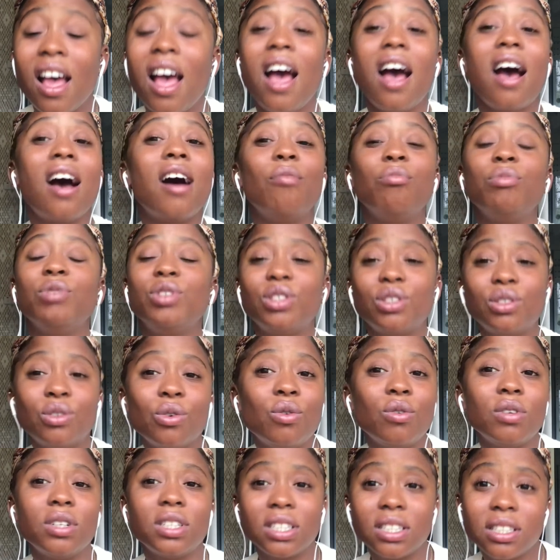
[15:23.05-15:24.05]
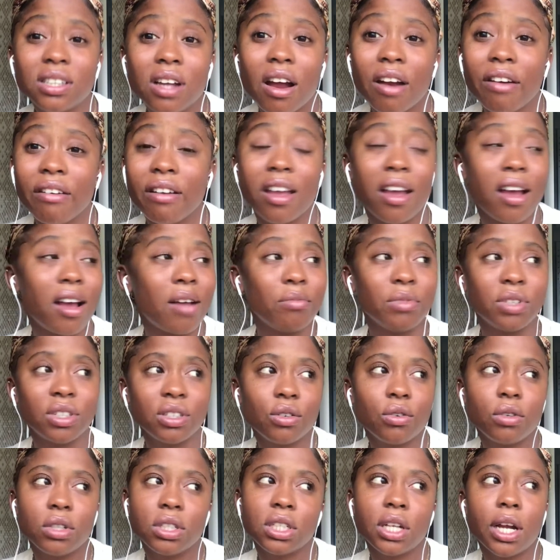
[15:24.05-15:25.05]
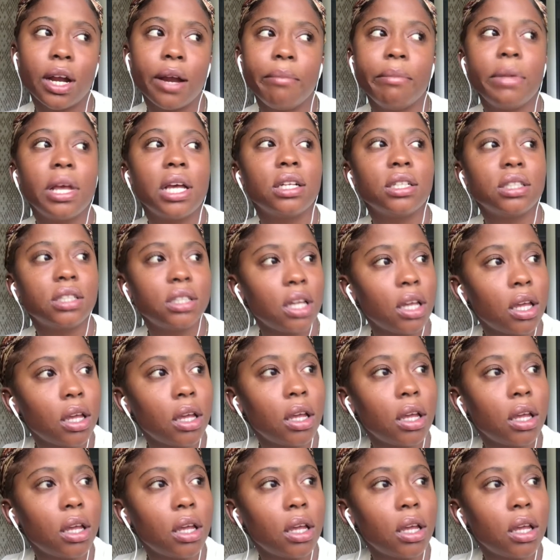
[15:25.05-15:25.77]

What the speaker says: I'm so sorry. I'm so sorry. Me I say,